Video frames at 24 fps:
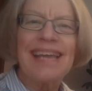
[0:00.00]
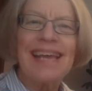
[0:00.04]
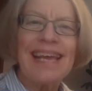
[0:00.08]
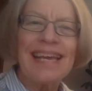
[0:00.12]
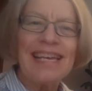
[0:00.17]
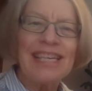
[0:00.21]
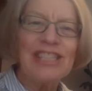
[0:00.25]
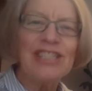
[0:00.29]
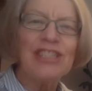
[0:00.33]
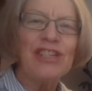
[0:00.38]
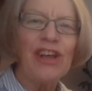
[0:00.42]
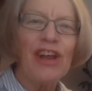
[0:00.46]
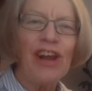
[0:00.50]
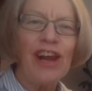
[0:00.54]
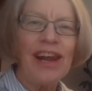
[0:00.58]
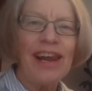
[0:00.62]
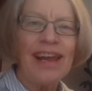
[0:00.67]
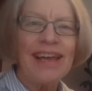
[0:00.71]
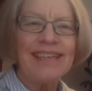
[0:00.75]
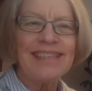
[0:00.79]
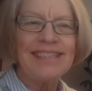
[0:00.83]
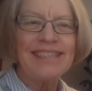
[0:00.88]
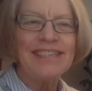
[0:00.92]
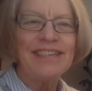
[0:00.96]
ESOL
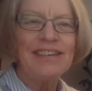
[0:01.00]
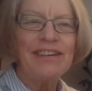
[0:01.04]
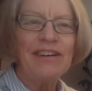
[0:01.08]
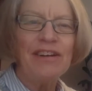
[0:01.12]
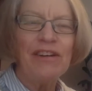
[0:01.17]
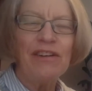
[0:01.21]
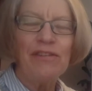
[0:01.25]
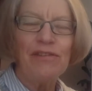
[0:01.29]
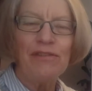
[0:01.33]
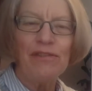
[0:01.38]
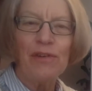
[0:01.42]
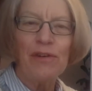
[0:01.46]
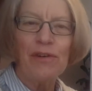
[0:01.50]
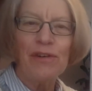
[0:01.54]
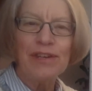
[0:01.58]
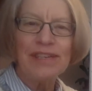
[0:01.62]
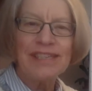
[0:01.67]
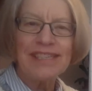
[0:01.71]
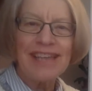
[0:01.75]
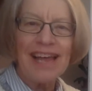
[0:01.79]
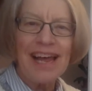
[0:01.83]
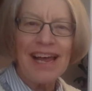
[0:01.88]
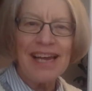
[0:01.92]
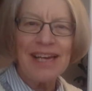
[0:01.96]
lesson for
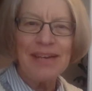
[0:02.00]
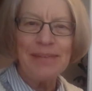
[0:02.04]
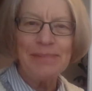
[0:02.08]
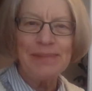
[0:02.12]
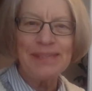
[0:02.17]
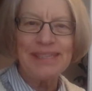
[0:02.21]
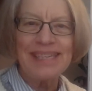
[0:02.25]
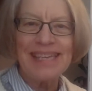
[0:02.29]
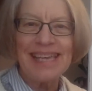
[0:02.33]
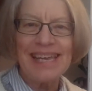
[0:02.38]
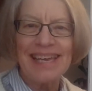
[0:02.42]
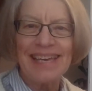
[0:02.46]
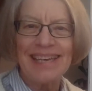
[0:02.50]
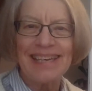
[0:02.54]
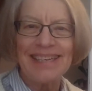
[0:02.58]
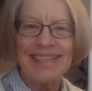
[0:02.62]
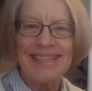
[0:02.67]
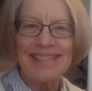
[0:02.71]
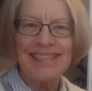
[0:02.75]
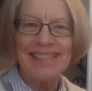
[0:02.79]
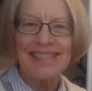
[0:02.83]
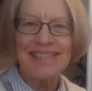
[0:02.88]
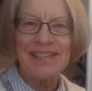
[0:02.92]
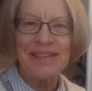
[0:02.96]
asylum
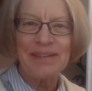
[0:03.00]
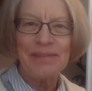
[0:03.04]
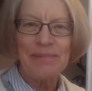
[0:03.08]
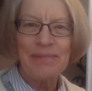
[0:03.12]
seekers.